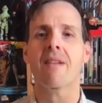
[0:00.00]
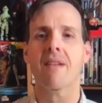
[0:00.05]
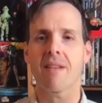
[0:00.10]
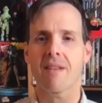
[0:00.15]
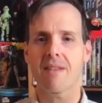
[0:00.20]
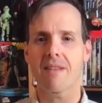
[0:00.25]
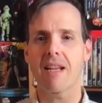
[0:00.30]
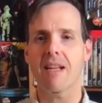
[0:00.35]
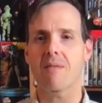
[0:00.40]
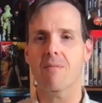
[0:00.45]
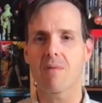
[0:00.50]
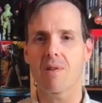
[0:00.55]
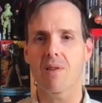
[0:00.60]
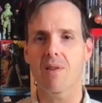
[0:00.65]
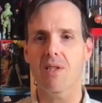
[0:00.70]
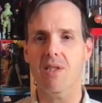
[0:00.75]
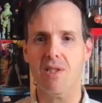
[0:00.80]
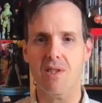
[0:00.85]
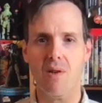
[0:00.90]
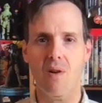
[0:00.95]
that really
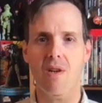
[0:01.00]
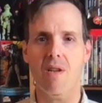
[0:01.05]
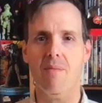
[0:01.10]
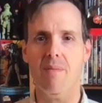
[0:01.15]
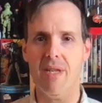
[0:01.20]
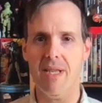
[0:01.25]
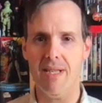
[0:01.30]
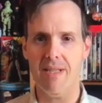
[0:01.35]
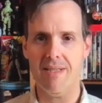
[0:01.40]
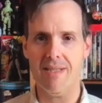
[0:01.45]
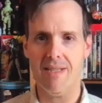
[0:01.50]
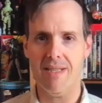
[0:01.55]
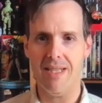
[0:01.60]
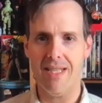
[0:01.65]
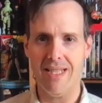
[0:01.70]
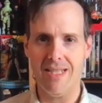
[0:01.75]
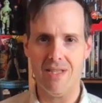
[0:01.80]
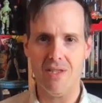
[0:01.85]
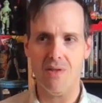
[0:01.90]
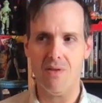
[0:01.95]
started me
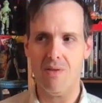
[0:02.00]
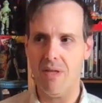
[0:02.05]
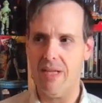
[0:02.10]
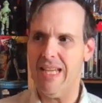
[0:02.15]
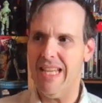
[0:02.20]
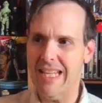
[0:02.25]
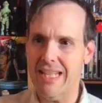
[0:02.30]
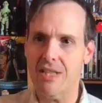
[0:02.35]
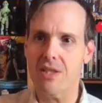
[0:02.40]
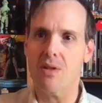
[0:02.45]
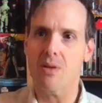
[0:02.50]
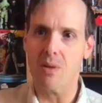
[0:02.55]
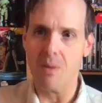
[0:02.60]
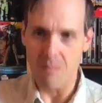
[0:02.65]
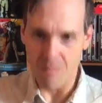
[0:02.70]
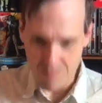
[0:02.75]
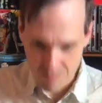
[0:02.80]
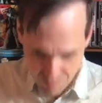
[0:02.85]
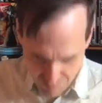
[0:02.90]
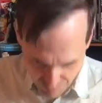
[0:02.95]
into
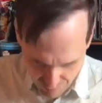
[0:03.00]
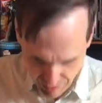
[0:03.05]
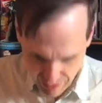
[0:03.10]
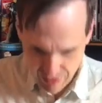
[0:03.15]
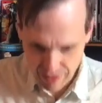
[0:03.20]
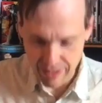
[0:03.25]
really